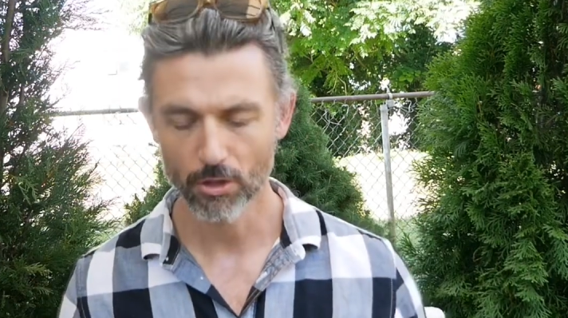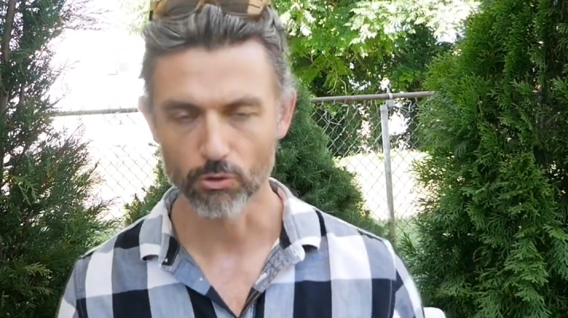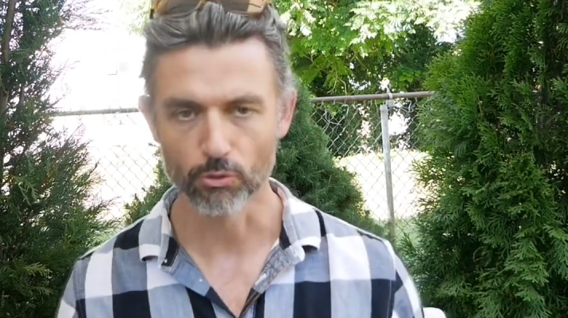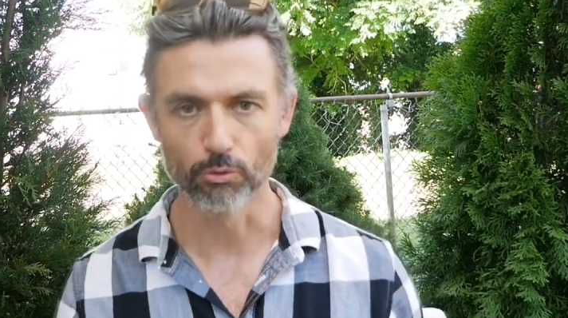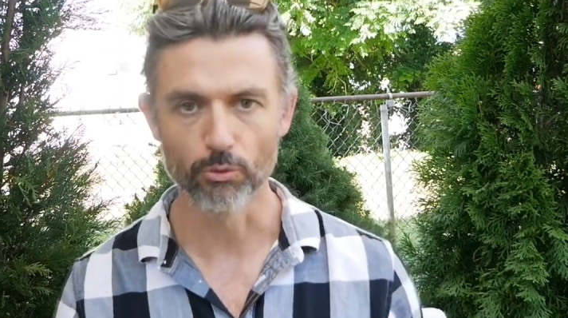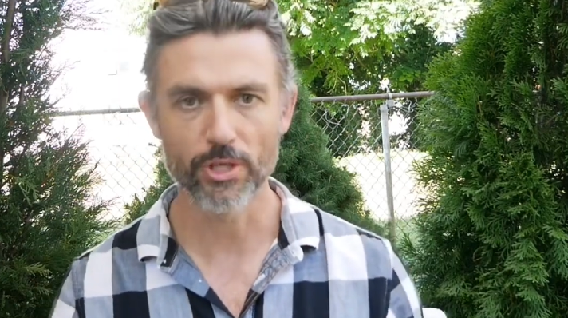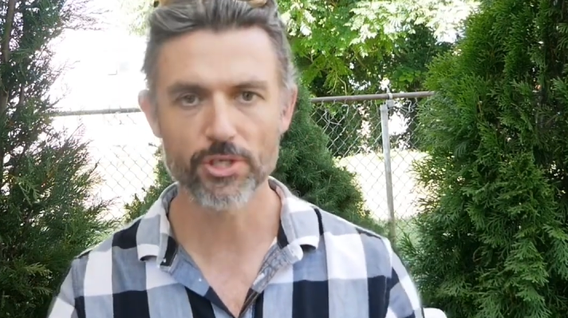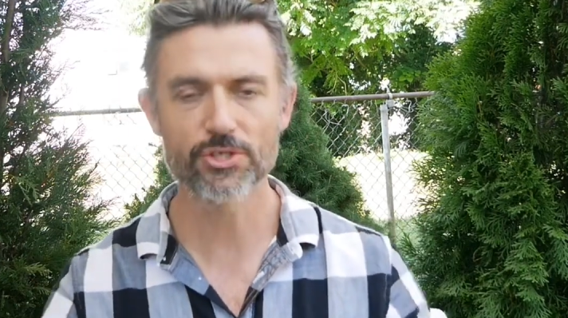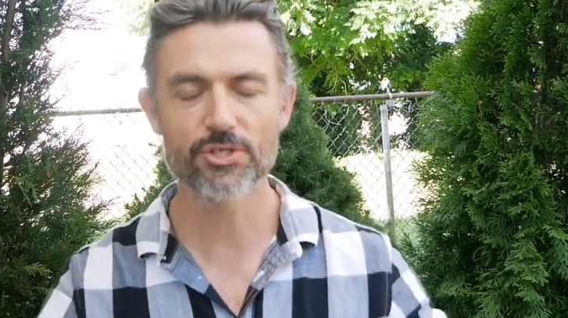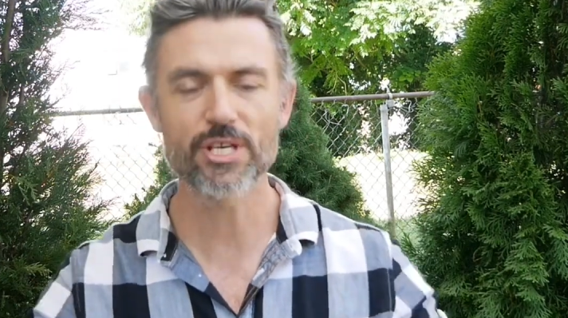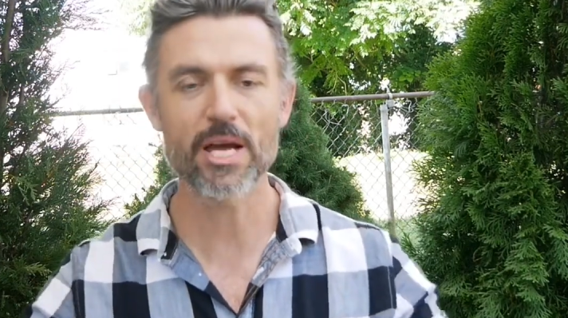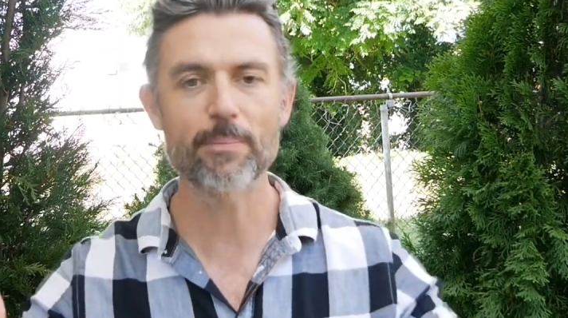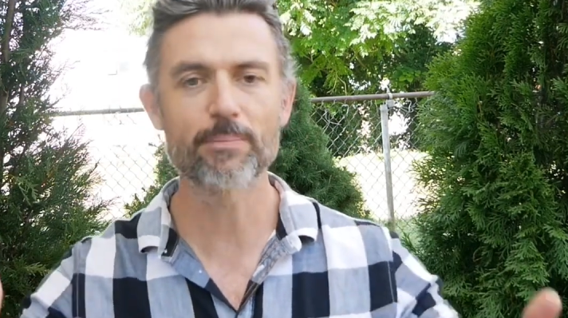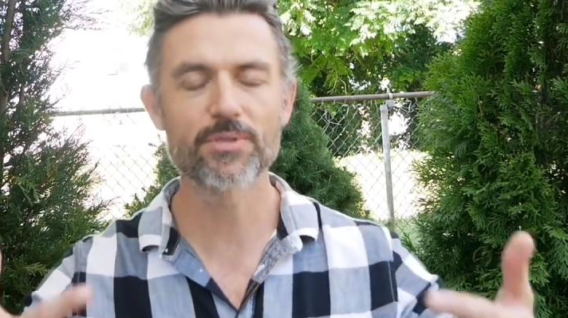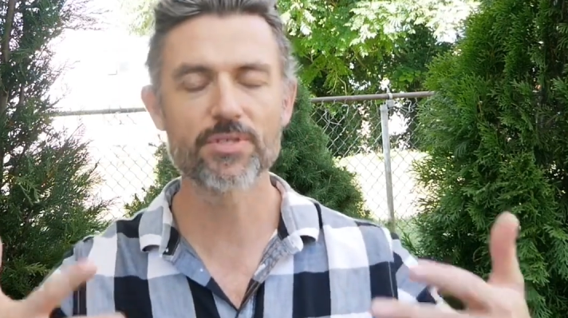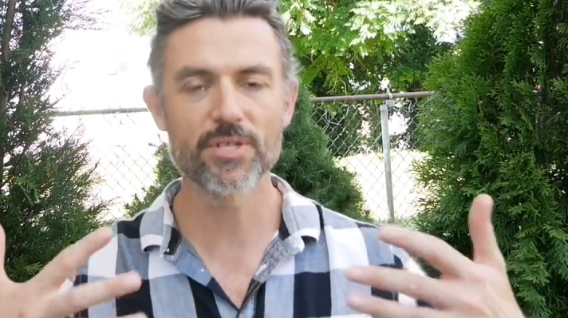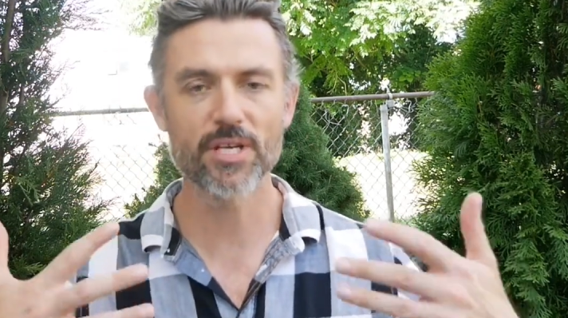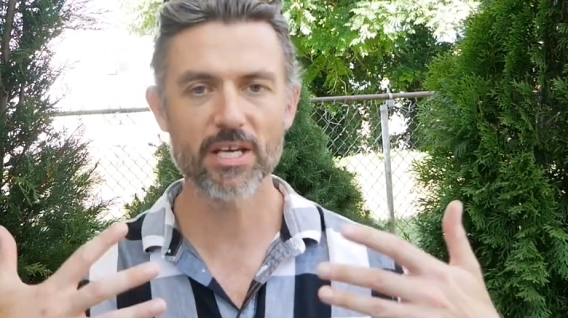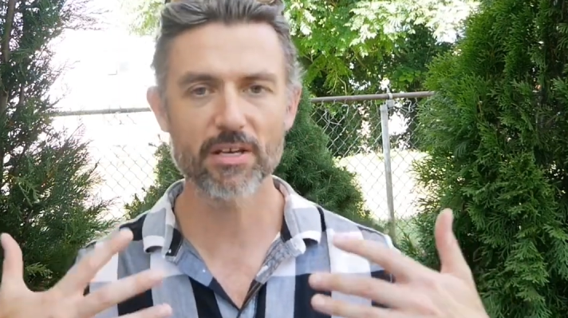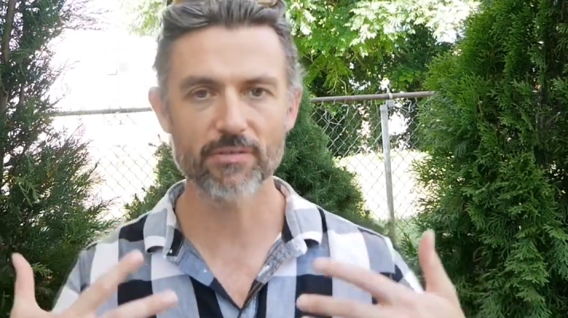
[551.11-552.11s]

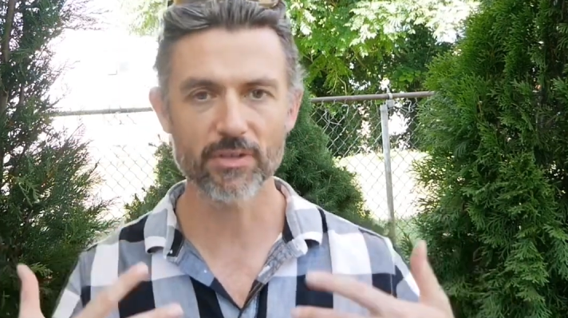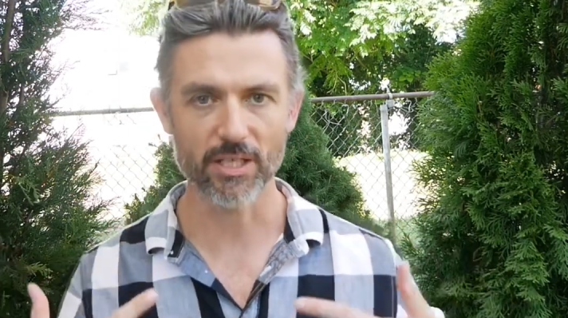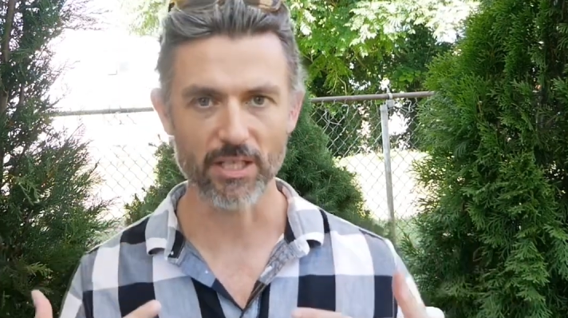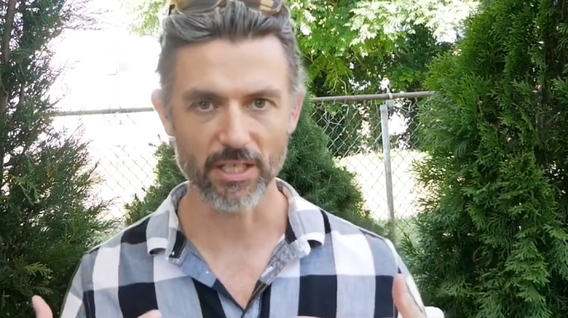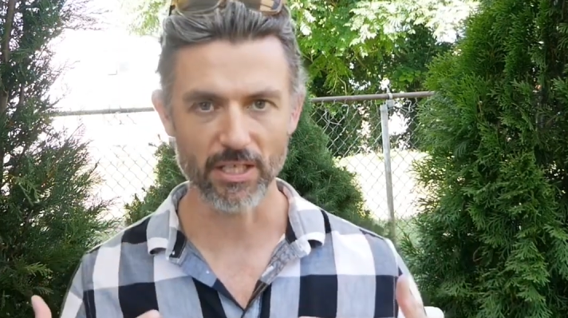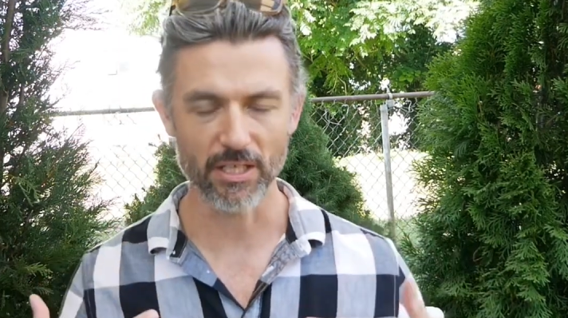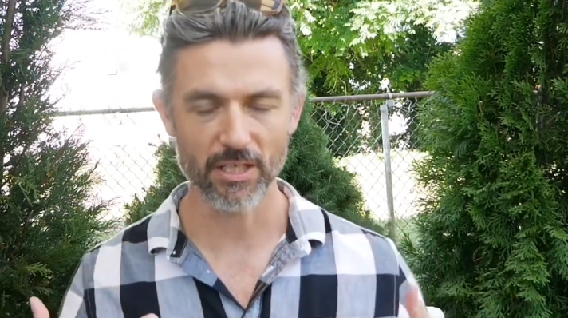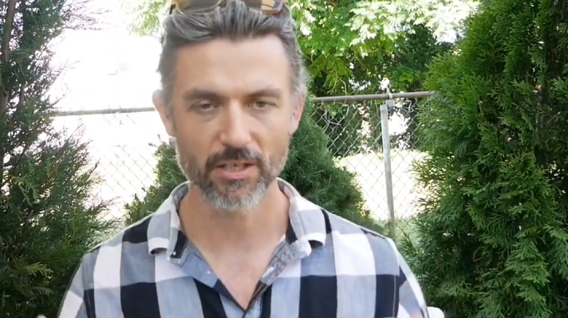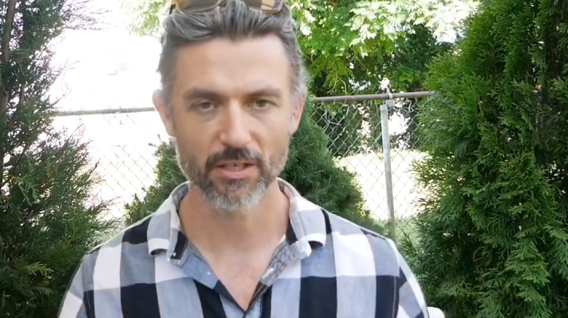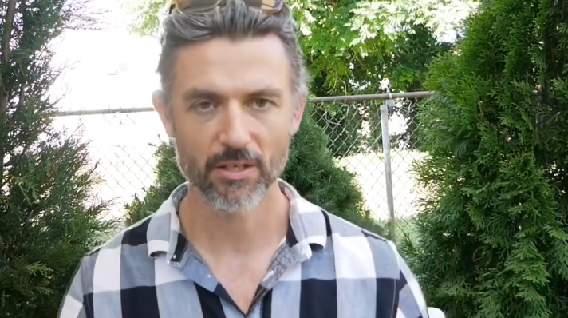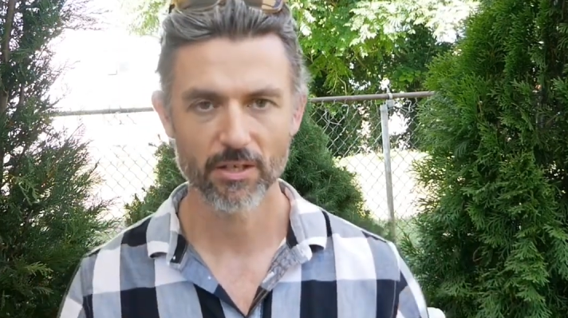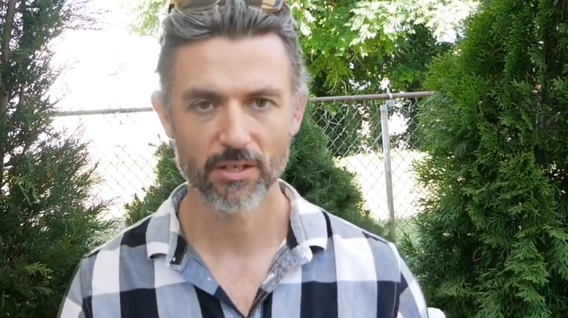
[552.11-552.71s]
receptivity